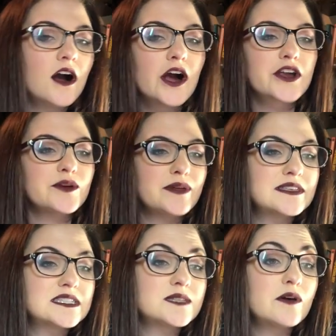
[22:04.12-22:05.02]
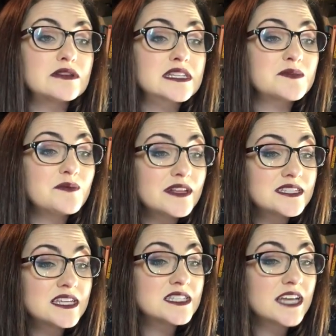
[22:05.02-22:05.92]
Arguably, this is the most
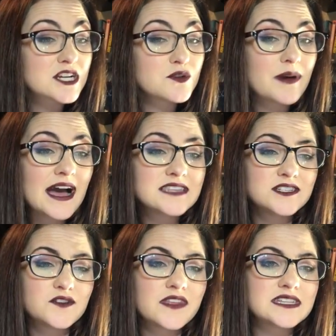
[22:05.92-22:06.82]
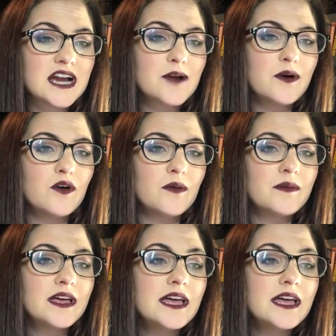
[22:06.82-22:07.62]
explicit sexual passage of the entire poem.